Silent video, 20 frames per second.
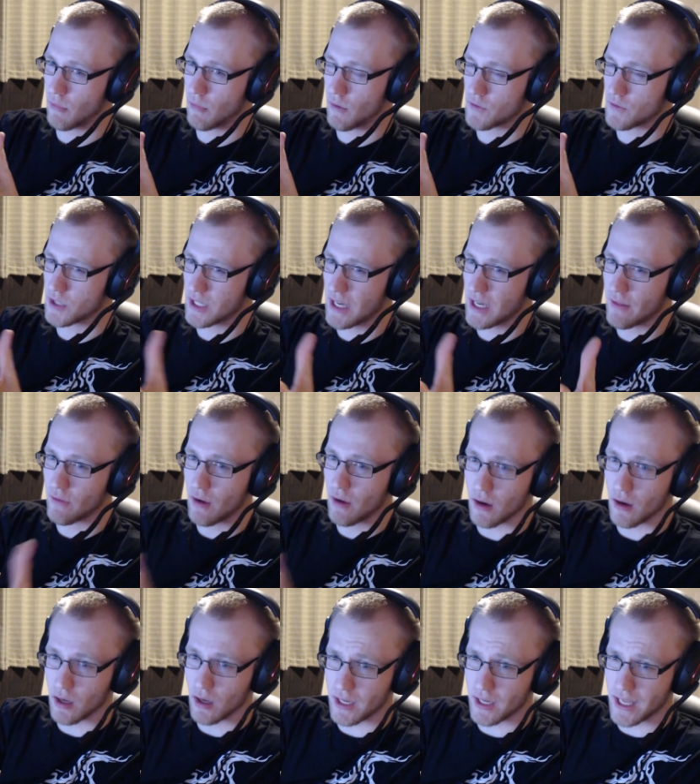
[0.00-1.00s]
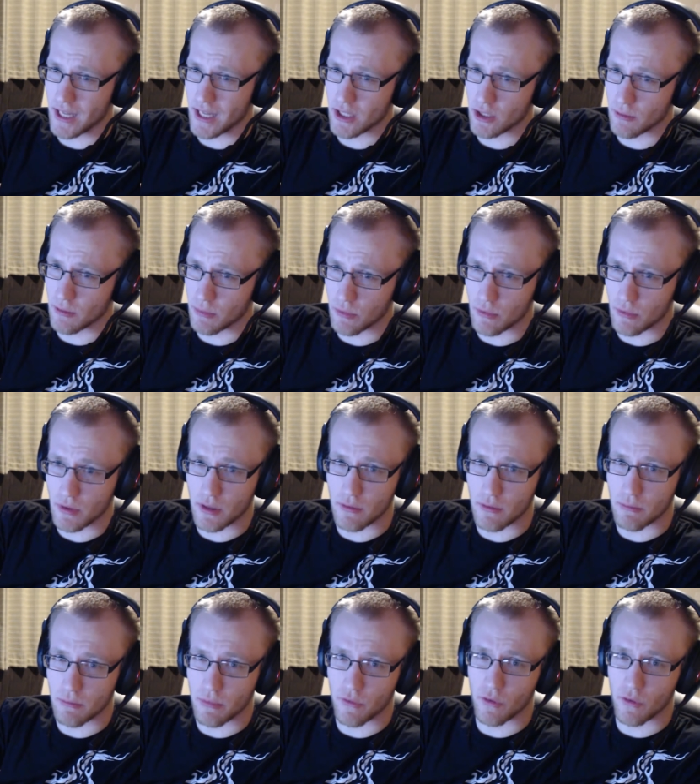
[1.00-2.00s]
Obviously, you never are going to get double
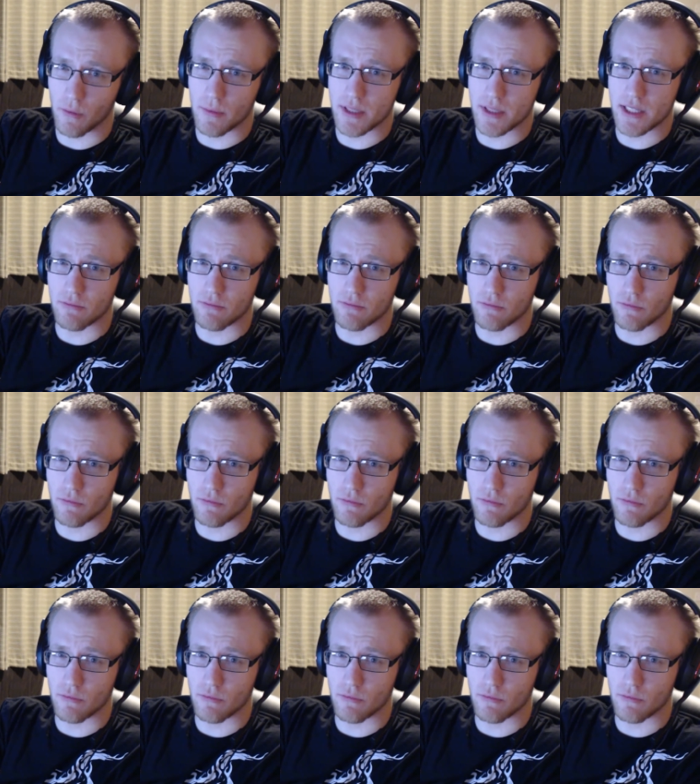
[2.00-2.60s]
the performance,